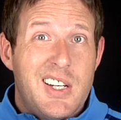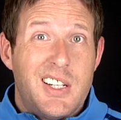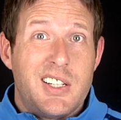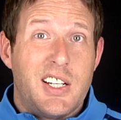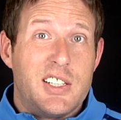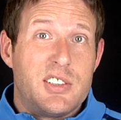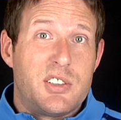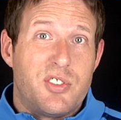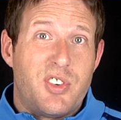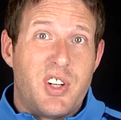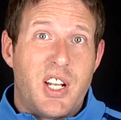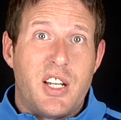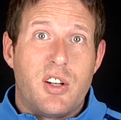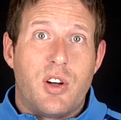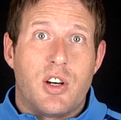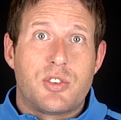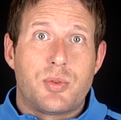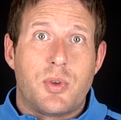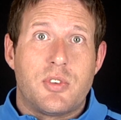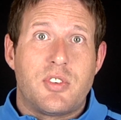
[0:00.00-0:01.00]
then it's a really
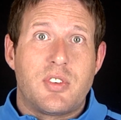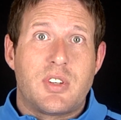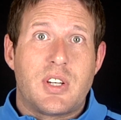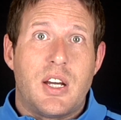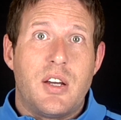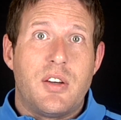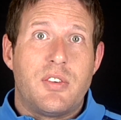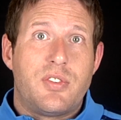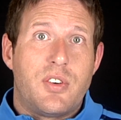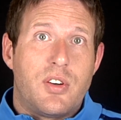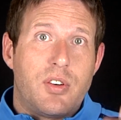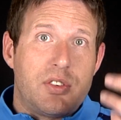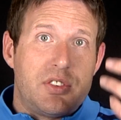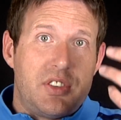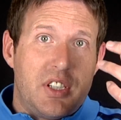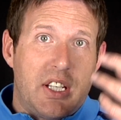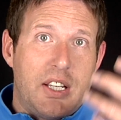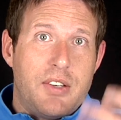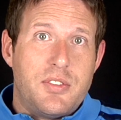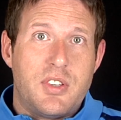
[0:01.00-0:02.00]
nice one to go for, because
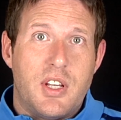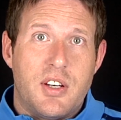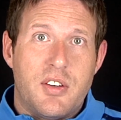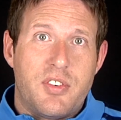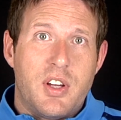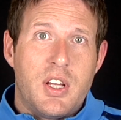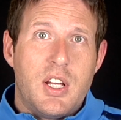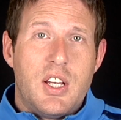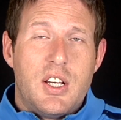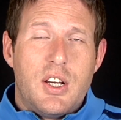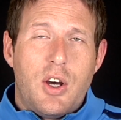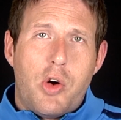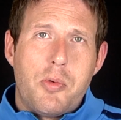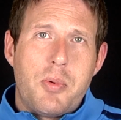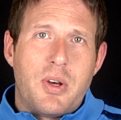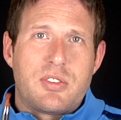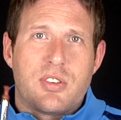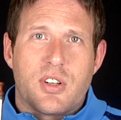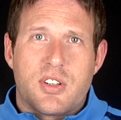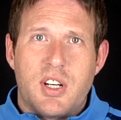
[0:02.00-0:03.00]
it gives it
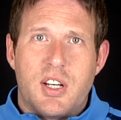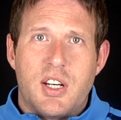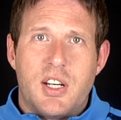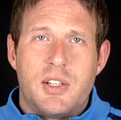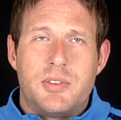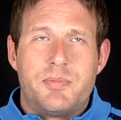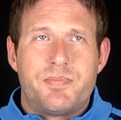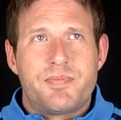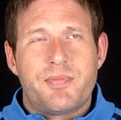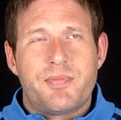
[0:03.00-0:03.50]
almost like a